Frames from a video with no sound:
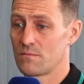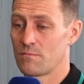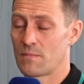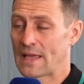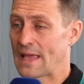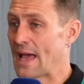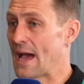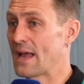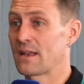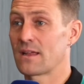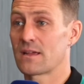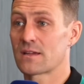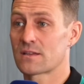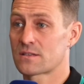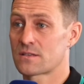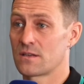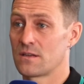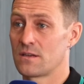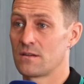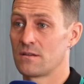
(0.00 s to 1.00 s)

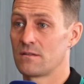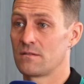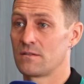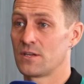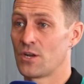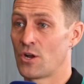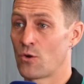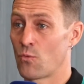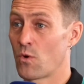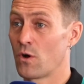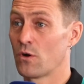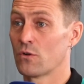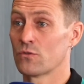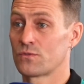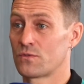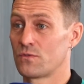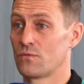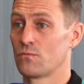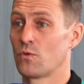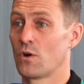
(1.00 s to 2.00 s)
mechanics and,
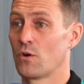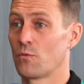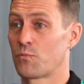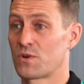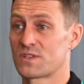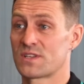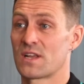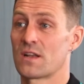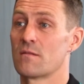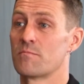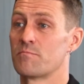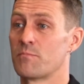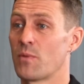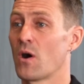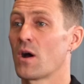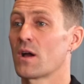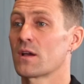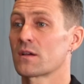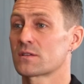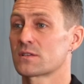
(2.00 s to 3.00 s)
well presented
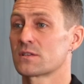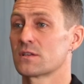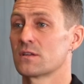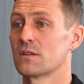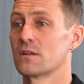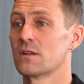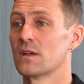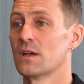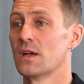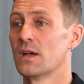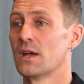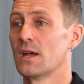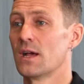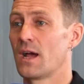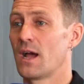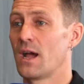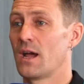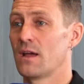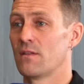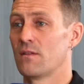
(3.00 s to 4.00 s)
bikes and
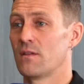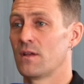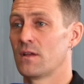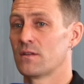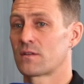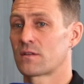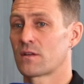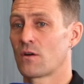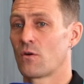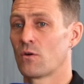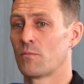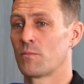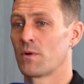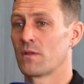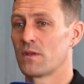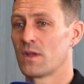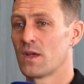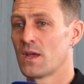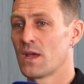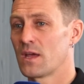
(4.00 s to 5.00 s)
so on.
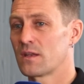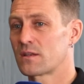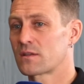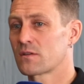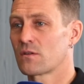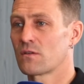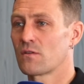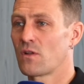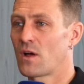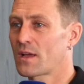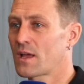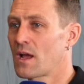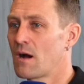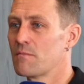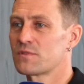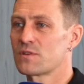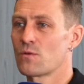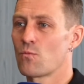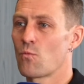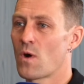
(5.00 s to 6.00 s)
But it sort of like
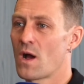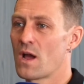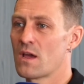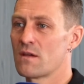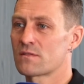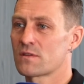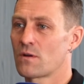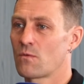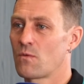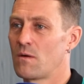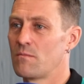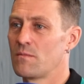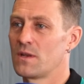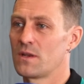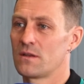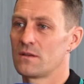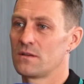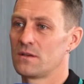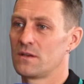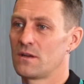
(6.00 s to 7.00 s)
comes in waves. Like one
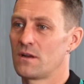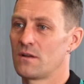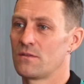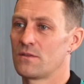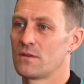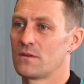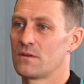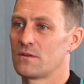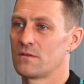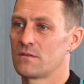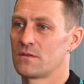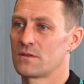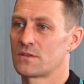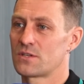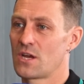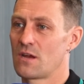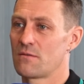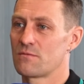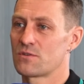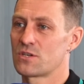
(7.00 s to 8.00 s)
minute, the
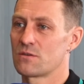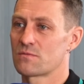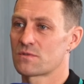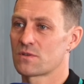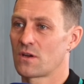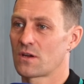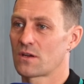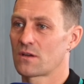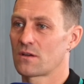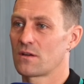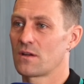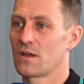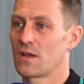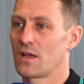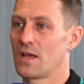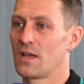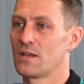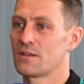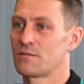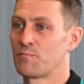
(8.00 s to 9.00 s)
championship's like better money
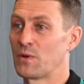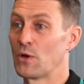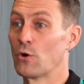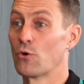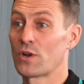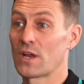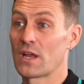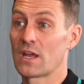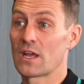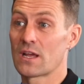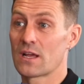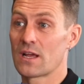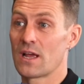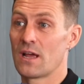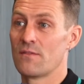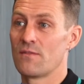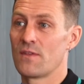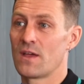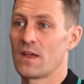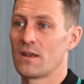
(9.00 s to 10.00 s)
there, it's building,
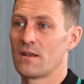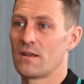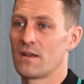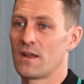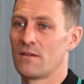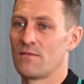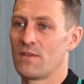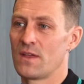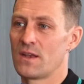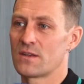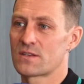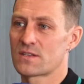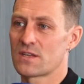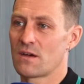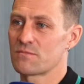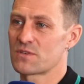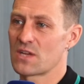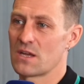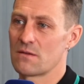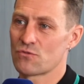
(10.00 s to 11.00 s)
and then
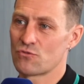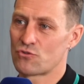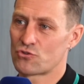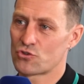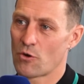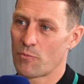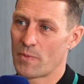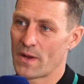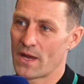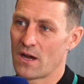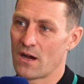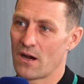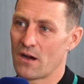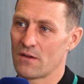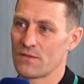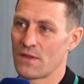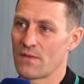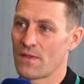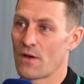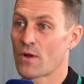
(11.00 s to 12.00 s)
some teams will drop out,
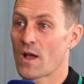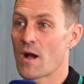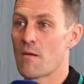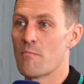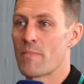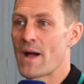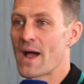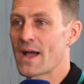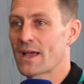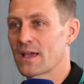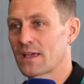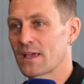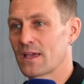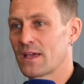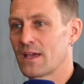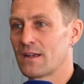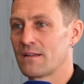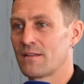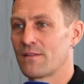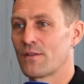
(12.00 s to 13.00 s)
and then they'll come back
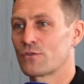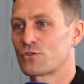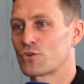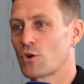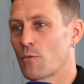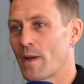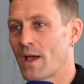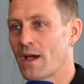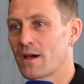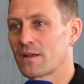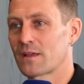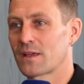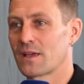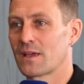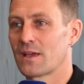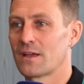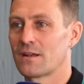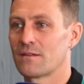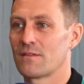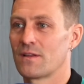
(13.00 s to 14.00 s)
again, and they'll drop out
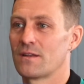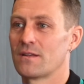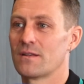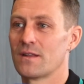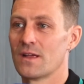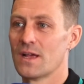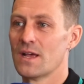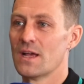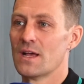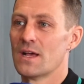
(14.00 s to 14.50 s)
again, and